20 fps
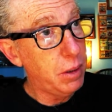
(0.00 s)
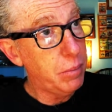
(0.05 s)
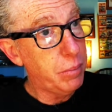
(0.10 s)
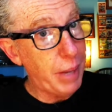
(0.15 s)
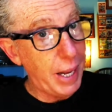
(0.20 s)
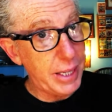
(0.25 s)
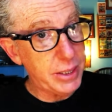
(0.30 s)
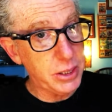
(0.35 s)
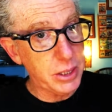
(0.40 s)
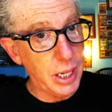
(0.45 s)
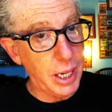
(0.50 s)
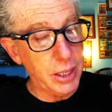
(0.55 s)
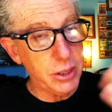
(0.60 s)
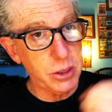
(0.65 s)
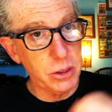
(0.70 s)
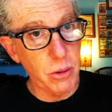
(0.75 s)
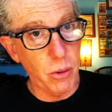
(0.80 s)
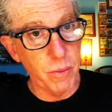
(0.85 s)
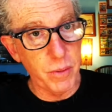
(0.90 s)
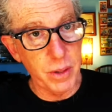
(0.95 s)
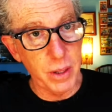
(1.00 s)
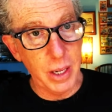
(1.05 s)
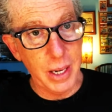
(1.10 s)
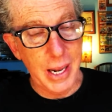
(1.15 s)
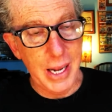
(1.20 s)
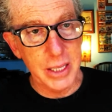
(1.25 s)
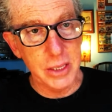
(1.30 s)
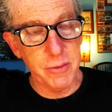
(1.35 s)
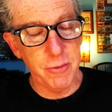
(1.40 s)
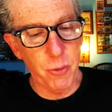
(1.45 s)
mascots over the
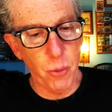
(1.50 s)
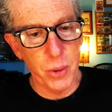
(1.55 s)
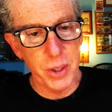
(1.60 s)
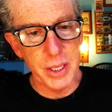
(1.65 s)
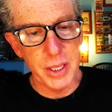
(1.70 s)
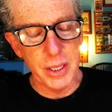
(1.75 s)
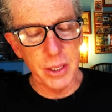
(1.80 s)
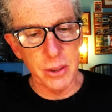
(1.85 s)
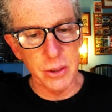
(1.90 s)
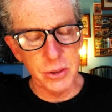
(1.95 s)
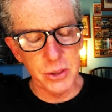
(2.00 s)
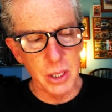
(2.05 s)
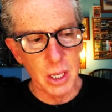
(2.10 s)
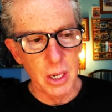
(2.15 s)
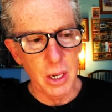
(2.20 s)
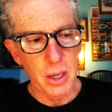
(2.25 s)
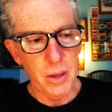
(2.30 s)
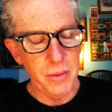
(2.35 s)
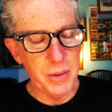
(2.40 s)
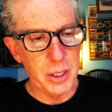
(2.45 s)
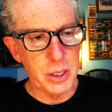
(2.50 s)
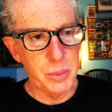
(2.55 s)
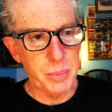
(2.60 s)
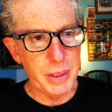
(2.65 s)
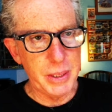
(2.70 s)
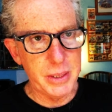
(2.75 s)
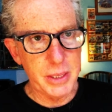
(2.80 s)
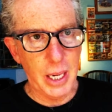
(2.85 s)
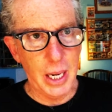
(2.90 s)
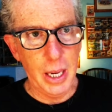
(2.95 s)
last 40 years, there's
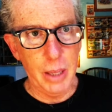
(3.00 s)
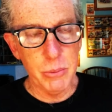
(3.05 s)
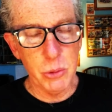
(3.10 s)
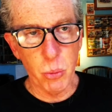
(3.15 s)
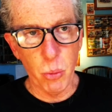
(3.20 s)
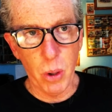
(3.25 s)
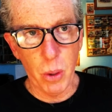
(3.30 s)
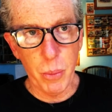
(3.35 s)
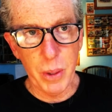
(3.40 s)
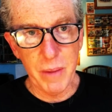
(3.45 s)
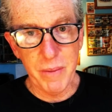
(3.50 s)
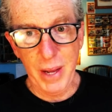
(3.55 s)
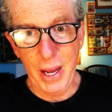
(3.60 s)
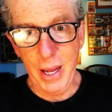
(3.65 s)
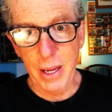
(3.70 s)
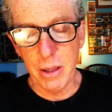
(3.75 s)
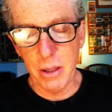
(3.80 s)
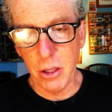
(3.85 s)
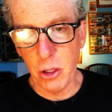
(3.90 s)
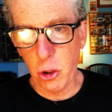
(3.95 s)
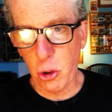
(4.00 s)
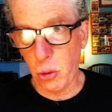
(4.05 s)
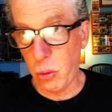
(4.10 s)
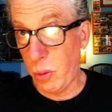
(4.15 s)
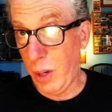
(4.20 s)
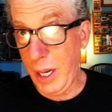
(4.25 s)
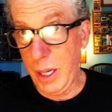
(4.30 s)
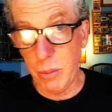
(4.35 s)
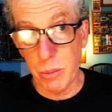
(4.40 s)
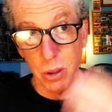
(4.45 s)
been times where we've had
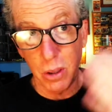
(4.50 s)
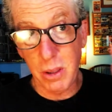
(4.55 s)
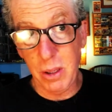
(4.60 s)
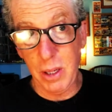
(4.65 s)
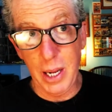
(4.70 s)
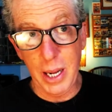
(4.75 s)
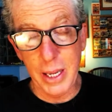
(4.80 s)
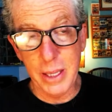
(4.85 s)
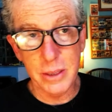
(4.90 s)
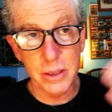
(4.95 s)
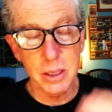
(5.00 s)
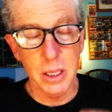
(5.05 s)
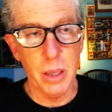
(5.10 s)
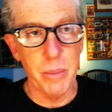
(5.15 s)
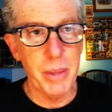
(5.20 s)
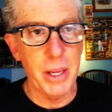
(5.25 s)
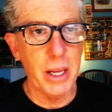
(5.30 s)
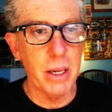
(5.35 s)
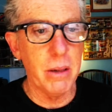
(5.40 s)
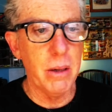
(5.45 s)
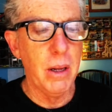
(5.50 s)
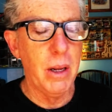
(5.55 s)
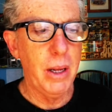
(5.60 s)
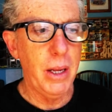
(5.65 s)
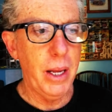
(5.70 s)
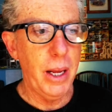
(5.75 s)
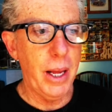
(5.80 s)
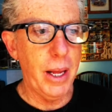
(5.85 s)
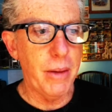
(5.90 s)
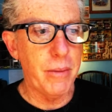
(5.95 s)
incredible clients come in
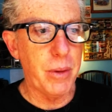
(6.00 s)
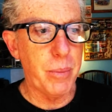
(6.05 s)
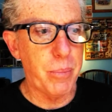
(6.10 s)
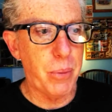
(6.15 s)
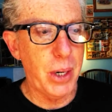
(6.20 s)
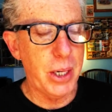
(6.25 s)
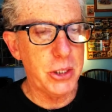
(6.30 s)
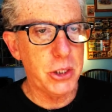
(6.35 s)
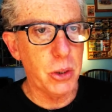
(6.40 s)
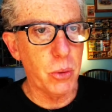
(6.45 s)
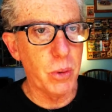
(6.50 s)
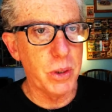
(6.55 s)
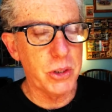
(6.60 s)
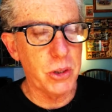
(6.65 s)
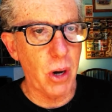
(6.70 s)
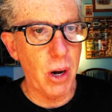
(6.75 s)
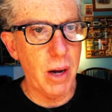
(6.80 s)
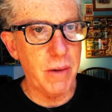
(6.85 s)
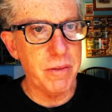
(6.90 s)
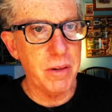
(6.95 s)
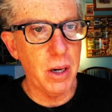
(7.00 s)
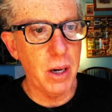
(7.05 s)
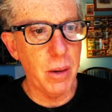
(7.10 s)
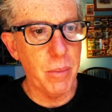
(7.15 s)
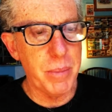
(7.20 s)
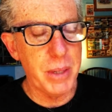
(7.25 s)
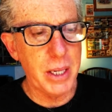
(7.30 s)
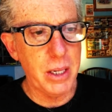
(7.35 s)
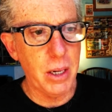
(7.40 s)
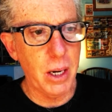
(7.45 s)
and the pressure was off
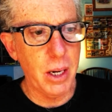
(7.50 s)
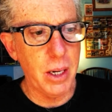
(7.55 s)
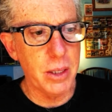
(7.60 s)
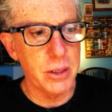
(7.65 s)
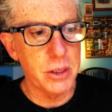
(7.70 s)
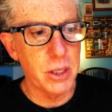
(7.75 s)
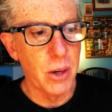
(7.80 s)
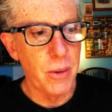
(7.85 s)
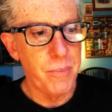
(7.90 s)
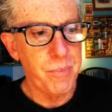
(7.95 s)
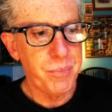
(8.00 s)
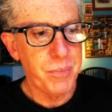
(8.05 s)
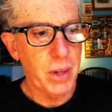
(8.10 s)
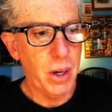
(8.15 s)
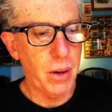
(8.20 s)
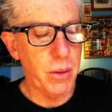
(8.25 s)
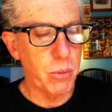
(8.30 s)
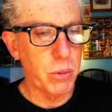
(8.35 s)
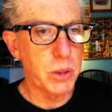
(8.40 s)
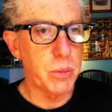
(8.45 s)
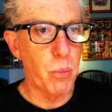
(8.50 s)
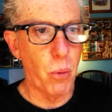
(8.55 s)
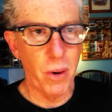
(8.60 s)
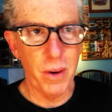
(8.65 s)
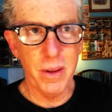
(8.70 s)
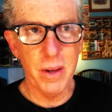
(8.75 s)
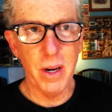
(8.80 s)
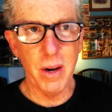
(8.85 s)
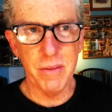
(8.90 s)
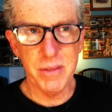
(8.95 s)
because there was more
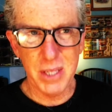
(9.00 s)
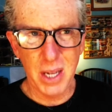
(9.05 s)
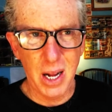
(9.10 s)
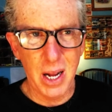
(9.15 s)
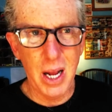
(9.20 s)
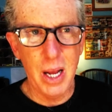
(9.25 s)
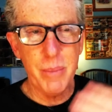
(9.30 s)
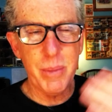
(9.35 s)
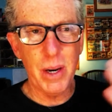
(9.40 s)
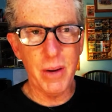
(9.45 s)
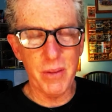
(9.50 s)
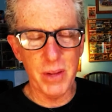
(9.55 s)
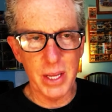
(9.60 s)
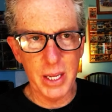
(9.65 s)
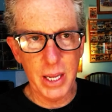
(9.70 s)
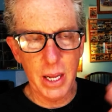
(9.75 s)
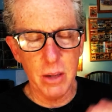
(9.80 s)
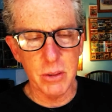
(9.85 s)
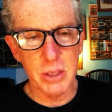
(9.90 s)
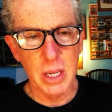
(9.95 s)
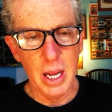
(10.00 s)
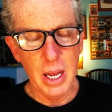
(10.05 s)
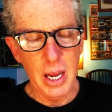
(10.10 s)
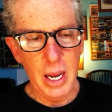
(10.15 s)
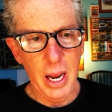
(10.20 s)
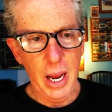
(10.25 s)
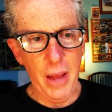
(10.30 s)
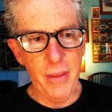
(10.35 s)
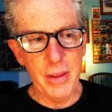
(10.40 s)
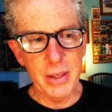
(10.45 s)
than enough time and everything else.
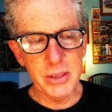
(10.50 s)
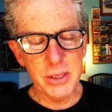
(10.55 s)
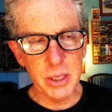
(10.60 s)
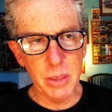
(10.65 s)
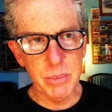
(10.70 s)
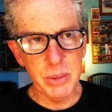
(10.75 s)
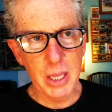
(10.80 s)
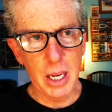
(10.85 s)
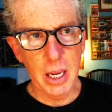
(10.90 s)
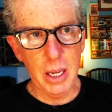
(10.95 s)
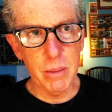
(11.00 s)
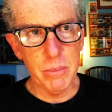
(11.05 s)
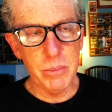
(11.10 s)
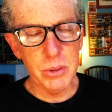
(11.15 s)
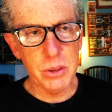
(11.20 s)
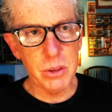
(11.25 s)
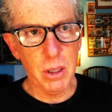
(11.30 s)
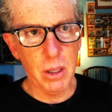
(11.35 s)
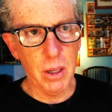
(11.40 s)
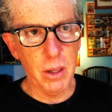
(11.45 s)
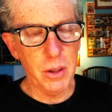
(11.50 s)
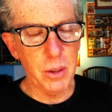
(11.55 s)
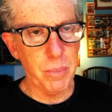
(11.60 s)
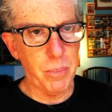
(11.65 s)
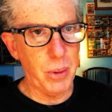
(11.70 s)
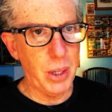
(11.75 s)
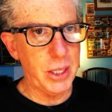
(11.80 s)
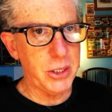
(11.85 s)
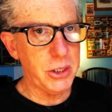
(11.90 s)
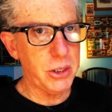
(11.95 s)
And then sometimes the
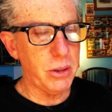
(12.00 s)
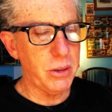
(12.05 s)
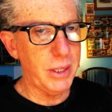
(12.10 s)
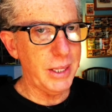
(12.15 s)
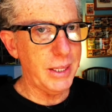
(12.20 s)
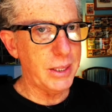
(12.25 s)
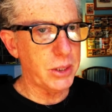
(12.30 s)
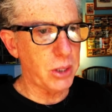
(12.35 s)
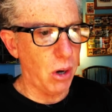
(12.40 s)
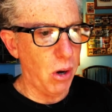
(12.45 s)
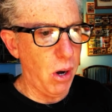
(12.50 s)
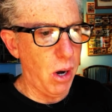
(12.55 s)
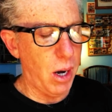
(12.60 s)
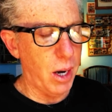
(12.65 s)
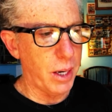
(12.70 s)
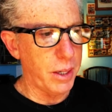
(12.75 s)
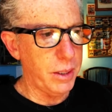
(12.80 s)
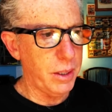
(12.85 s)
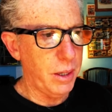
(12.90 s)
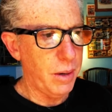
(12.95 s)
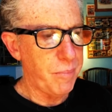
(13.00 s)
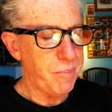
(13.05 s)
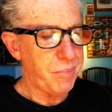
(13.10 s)
pressure is on